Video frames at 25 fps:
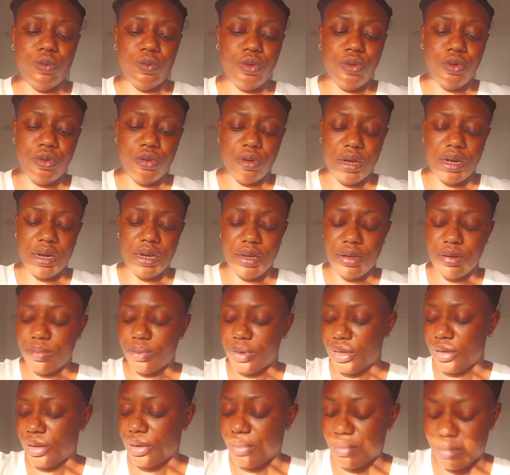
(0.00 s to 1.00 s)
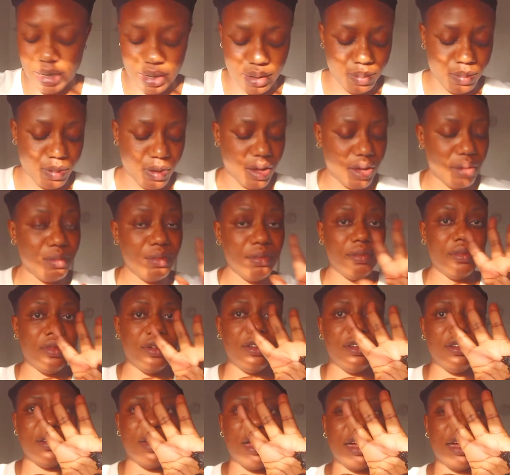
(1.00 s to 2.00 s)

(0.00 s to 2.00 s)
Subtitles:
put a little bit on my palm. This is